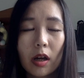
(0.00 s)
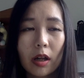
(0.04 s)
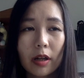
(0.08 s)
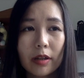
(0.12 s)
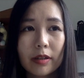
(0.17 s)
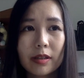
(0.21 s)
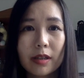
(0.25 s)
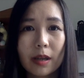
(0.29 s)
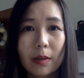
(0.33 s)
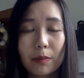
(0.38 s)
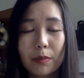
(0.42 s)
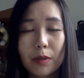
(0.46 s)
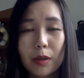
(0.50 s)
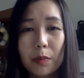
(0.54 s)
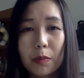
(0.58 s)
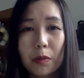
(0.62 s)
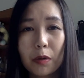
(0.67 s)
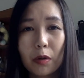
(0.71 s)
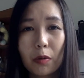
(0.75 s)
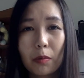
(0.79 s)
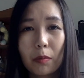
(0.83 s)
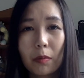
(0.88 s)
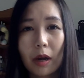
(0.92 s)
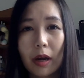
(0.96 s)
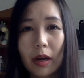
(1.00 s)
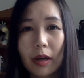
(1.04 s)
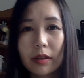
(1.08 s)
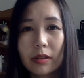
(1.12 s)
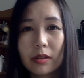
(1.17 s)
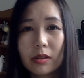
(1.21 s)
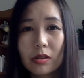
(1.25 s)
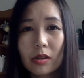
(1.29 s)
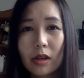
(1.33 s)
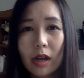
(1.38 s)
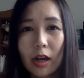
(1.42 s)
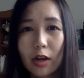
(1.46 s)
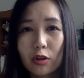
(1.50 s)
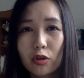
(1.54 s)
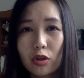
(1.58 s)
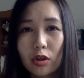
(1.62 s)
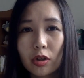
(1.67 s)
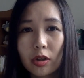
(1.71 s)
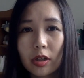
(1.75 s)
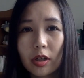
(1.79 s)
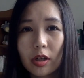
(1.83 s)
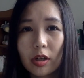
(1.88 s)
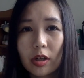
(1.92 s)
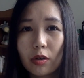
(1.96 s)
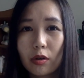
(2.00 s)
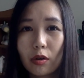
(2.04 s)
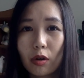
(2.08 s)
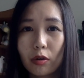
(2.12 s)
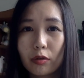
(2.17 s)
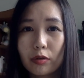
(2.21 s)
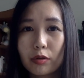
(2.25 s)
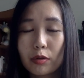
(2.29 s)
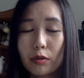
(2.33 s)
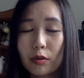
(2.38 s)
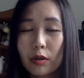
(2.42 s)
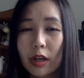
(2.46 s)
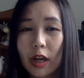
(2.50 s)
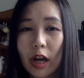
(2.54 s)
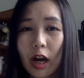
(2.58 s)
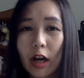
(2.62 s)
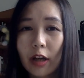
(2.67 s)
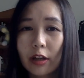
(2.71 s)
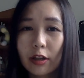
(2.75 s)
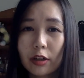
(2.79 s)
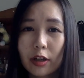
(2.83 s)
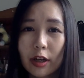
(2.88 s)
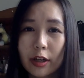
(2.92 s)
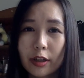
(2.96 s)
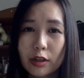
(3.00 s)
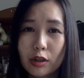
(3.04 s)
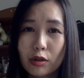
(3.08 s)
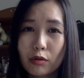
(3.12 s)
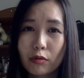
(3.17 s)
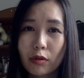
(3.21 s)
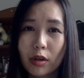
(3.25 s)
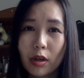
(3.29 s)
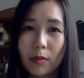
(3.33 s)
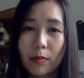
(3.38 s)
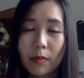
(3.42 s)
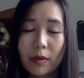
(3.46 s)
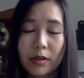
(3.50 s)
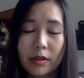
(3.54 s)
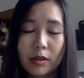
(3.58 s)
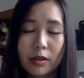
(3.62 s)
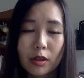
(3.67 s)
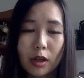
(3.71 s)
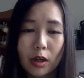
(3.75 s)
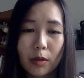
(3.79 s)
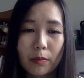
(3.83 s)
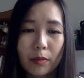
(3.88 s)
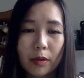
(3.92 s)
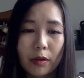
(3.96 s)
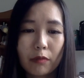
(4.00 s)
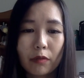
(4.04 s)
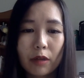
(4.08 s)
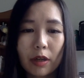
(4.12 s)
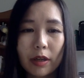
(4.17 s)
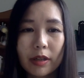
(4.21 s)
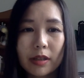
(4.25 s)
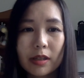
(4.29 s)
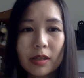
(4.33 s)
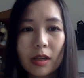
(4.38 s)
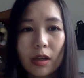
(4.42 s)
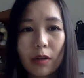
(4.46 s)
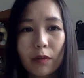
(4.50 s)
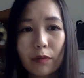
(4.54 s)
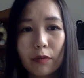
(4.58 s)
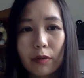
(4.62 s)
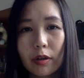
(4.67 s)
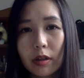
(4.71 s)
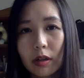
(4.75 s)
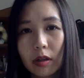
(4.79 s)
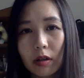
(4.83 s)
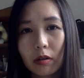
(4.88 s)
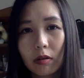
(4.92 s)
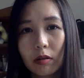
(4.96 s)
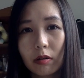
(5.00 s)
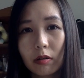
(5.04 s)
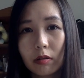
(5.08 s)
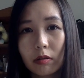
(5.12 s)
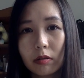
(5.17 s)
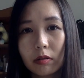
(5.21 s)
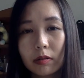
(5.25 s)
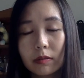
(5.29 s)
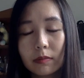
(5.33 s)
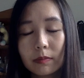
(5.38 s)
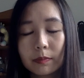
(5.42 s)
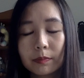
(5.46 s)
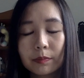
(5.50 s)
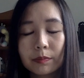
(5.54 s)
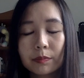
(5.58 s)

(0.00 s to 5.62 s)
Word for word: Like some people might actually go to the other extreme and start being really self critical.